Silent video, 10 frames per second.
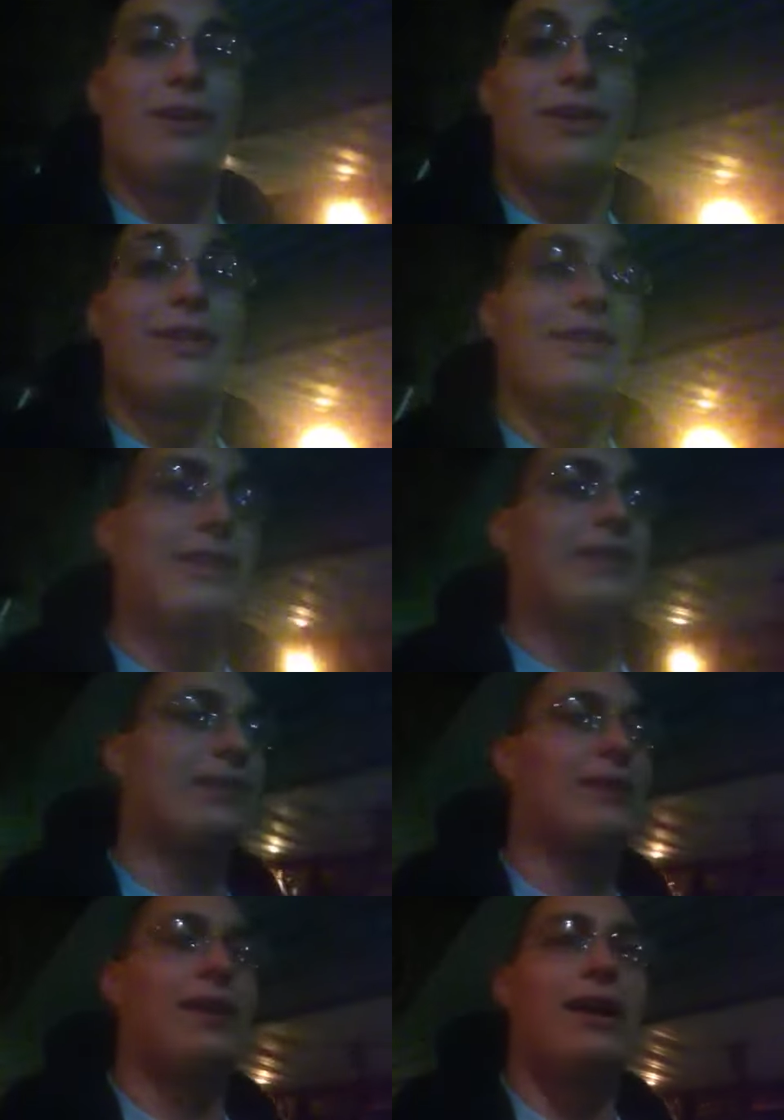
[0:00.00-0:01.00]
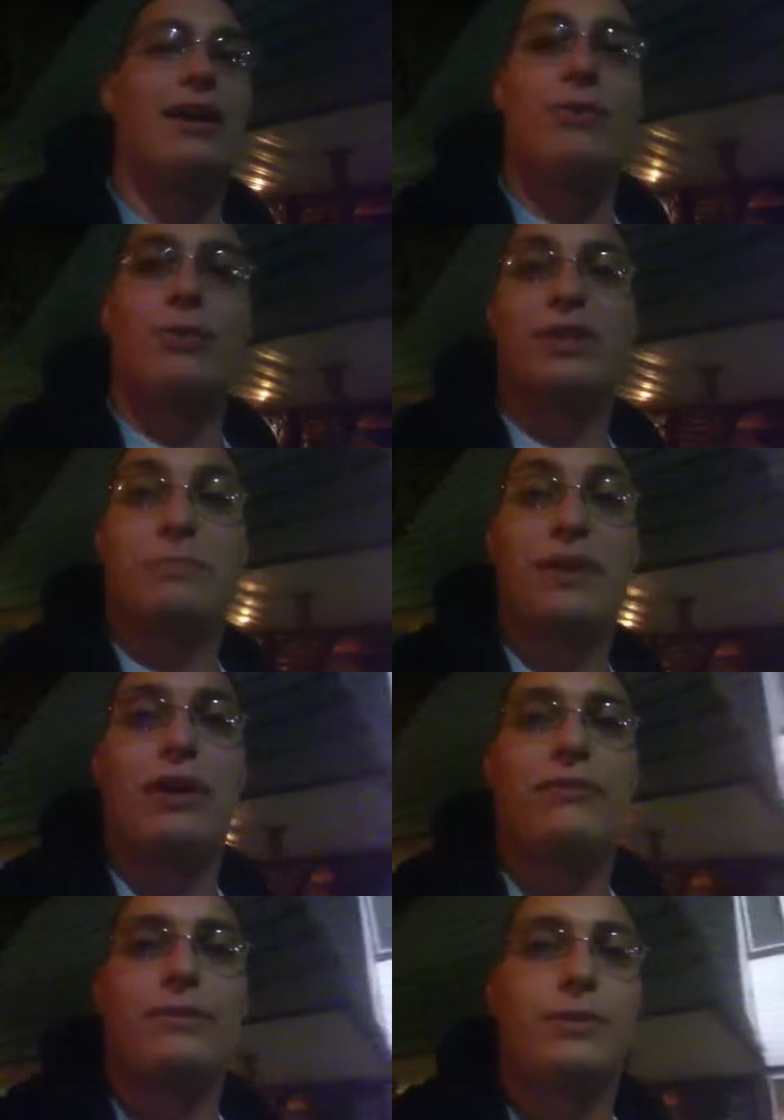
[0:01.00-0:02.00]
on this or a
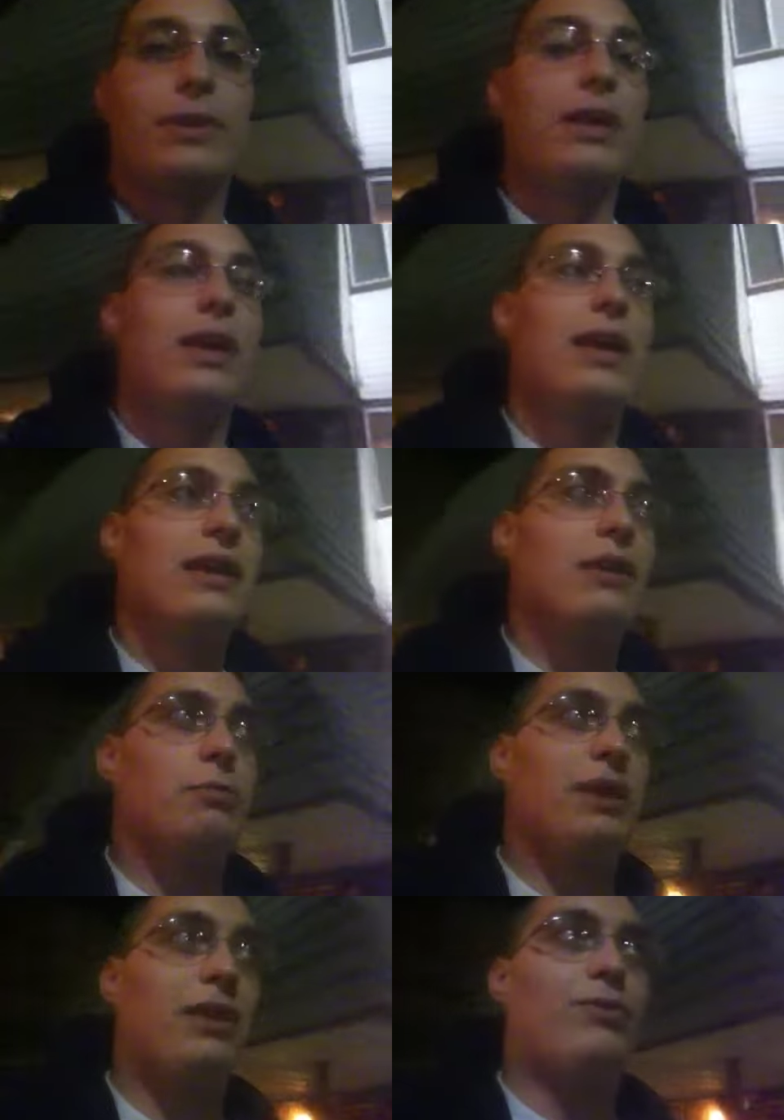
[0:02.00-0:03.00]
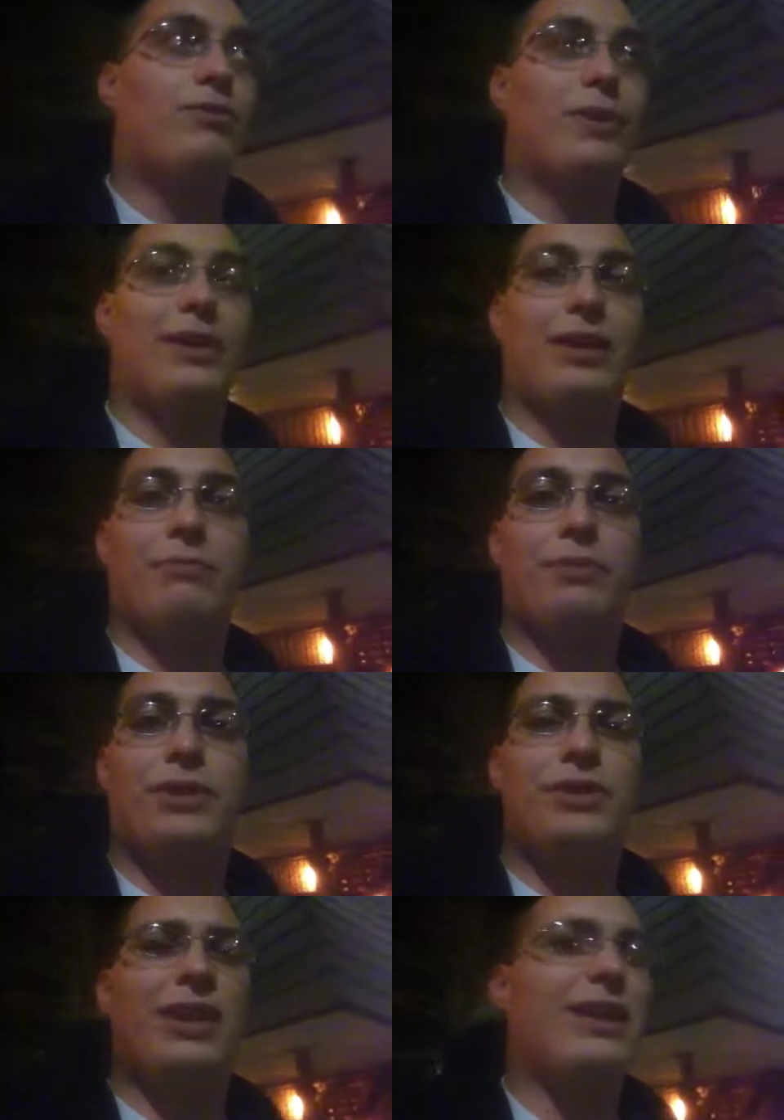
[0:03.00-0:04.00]
spin-off to it, that would be greatly
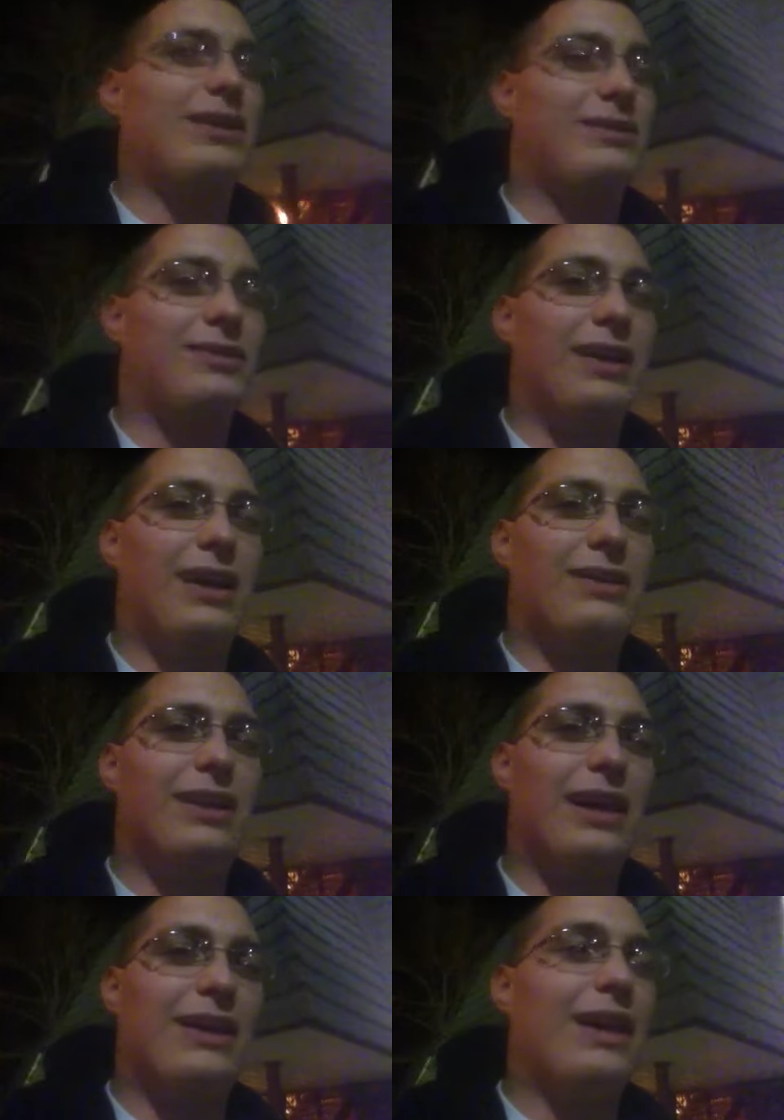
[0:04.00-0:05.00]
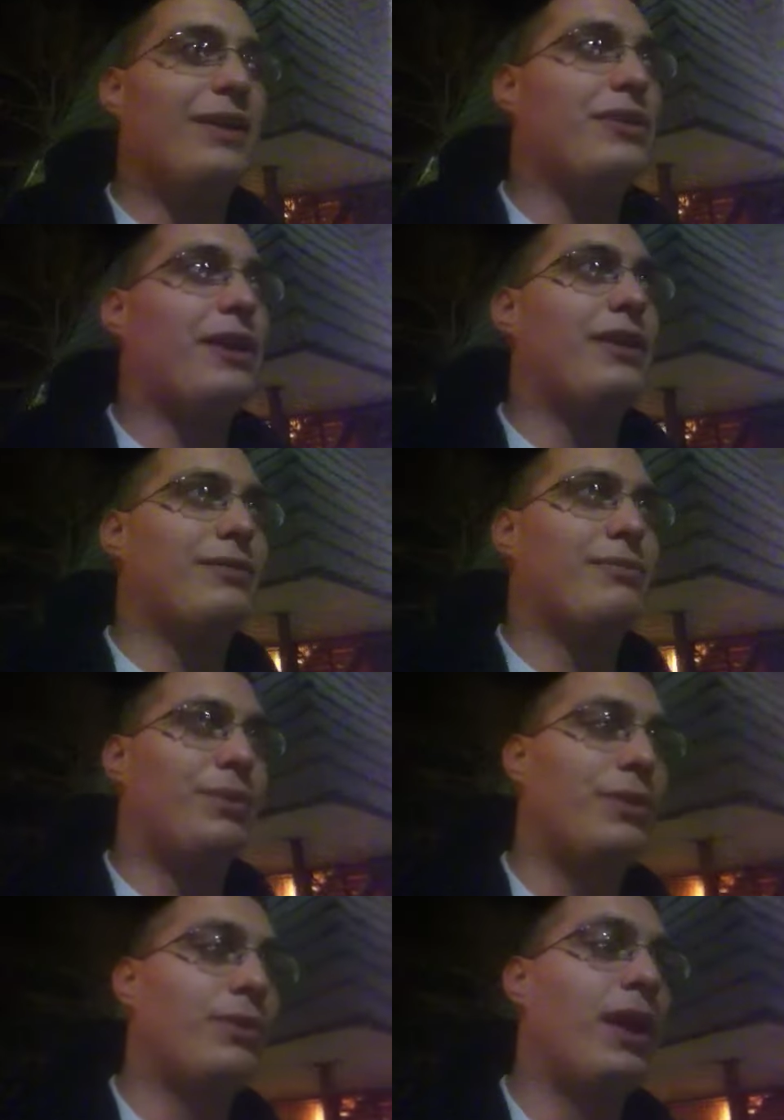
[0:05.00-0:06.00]
appreciated. I kind of thought it
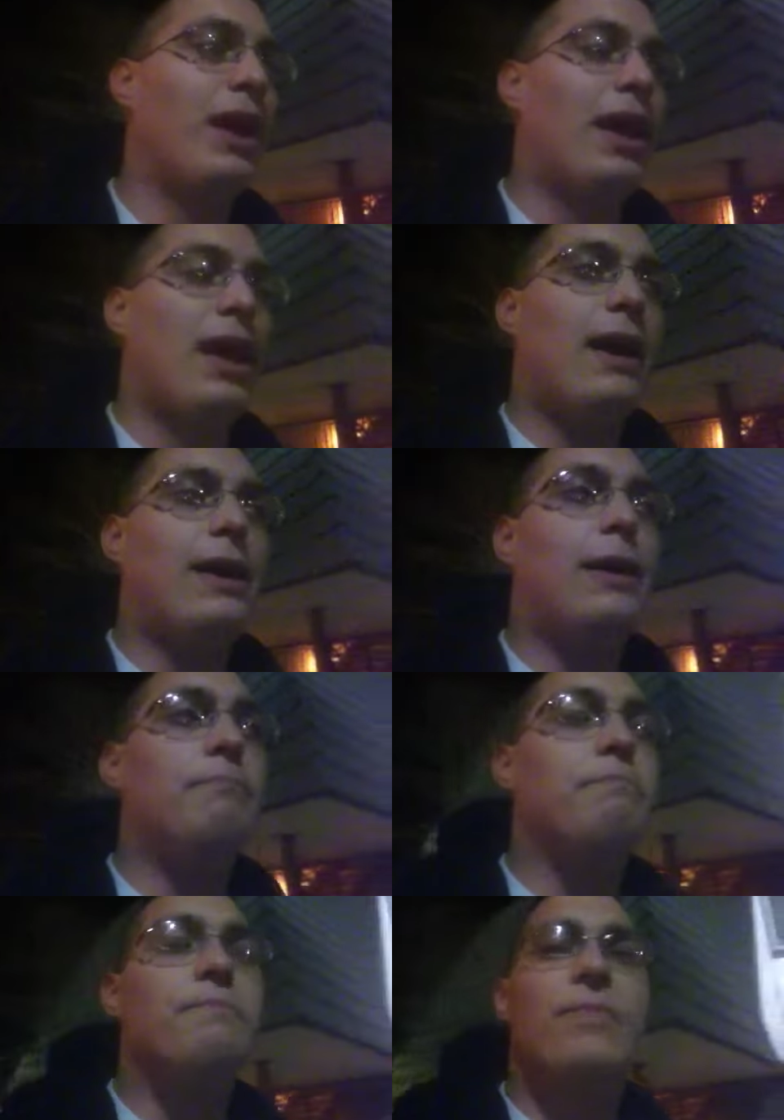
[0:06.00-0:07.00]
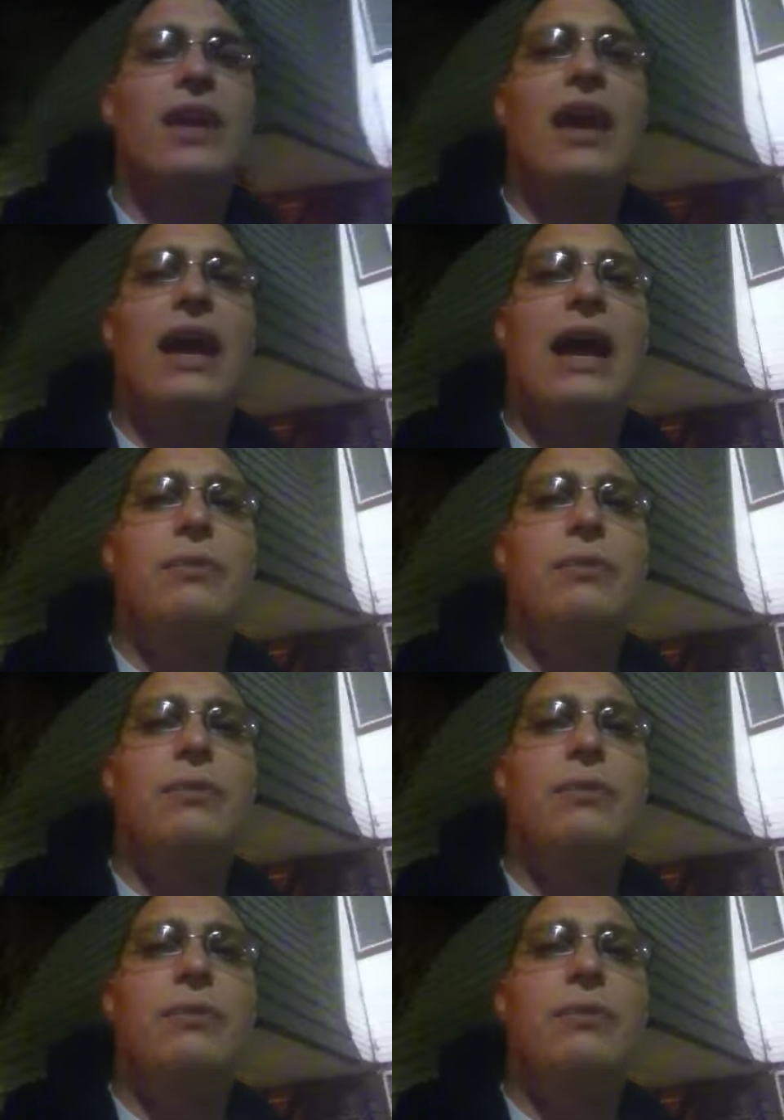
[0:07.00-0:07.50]
through. I